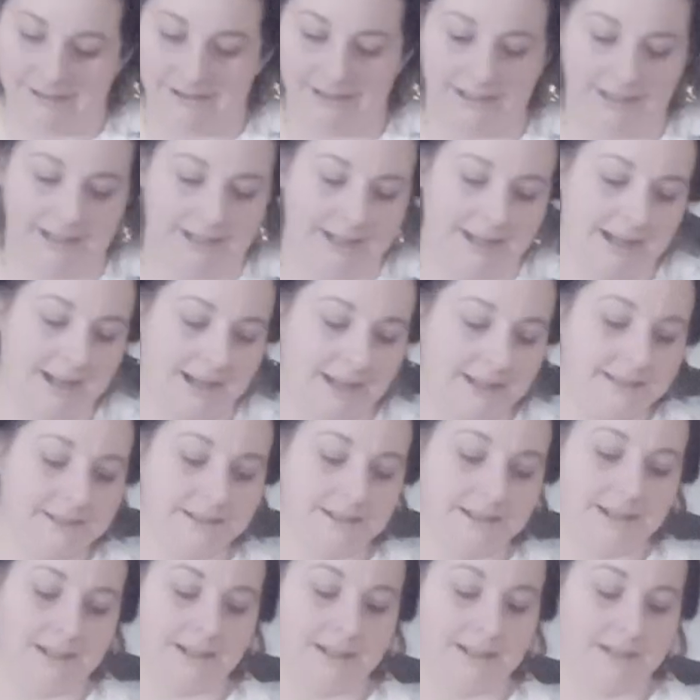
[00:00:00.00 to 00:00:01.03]
And
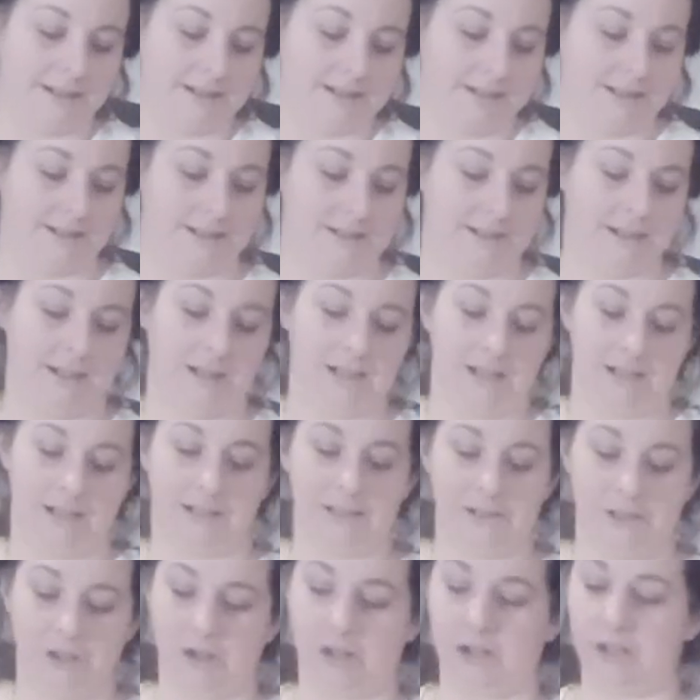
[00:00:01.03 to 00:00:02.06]

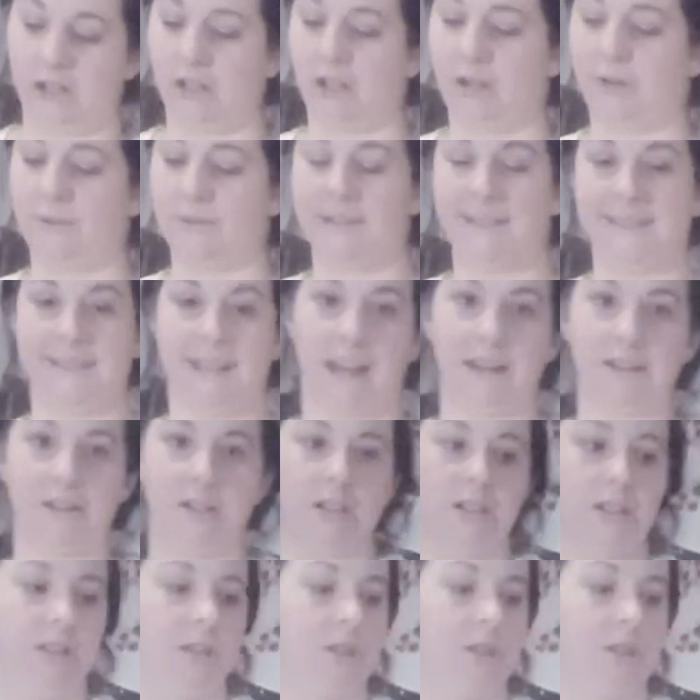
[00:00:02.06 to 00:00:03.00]
you're going to go center